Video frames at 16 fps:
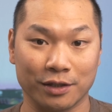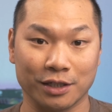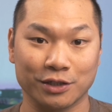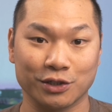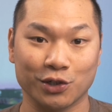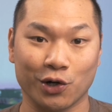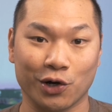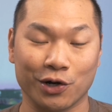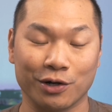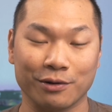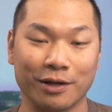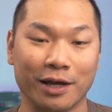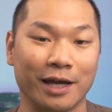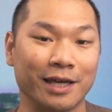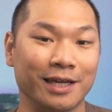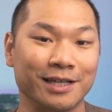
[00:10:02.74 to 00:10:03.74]
with this card.
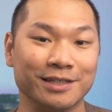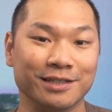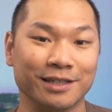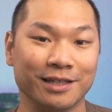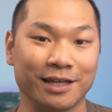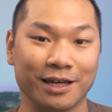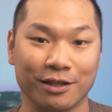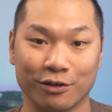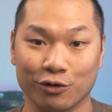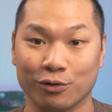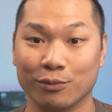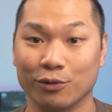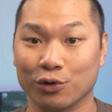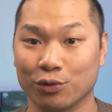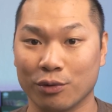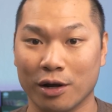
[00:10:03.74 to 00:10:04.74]
I easily hit
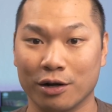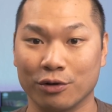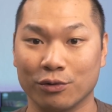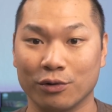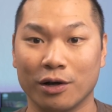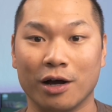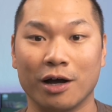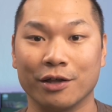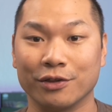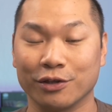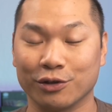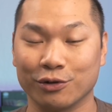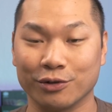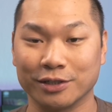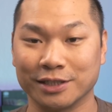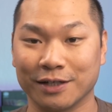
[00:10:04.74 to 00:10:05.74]
thermal throttle on the
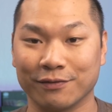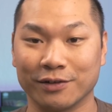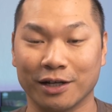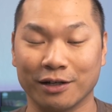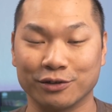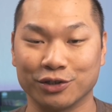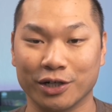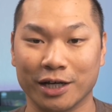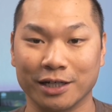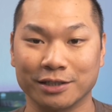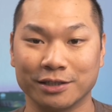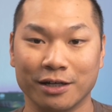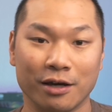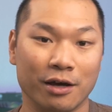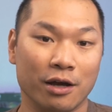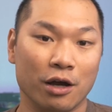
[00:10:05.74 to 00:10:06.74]
3700X.
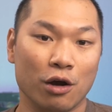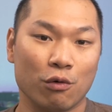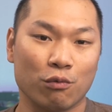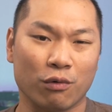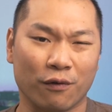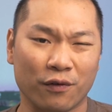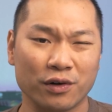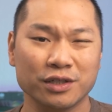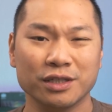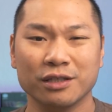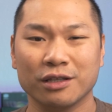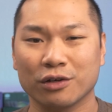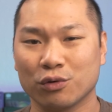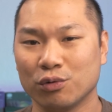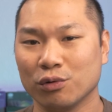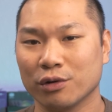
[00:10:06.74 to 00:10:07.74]
Reversing
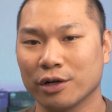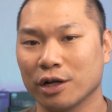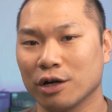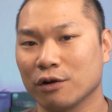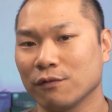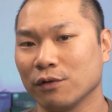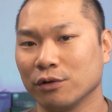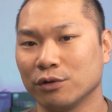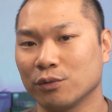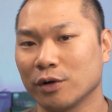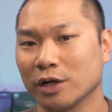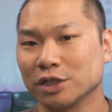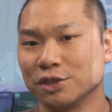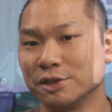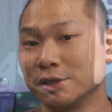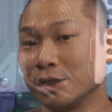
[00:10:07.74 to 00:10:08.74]
the cooler airflow
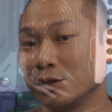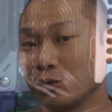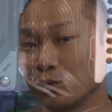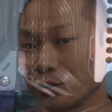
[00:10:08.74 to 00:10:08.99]
direction didn't